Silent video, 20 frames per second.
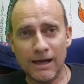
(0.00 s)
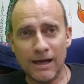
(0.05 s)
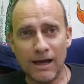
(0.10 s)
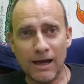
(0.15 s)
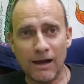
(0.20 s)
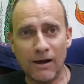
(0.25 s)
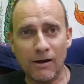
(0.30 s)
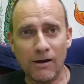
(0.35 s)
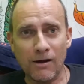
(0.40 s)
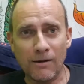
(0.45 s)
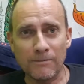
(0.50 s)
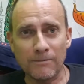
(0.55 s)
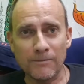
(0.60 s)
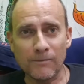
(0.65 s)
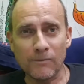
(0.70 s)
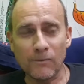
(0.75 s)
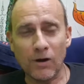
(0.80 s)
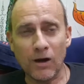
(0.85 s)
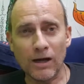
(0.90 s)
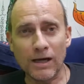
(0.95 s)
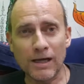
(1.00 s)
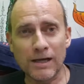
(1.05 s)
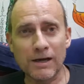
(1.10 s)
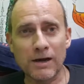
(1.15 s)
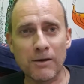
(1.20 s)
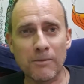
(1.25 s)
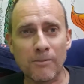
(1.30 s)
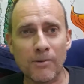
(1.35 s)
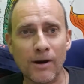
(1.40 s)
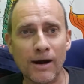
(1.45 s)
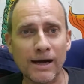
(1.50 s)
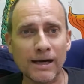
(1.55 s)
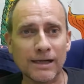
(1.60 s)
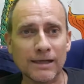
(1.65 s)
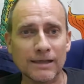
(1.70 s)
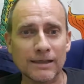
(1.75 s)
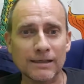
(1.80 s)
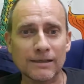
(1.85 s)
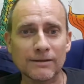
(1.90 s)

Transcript: I needed a break,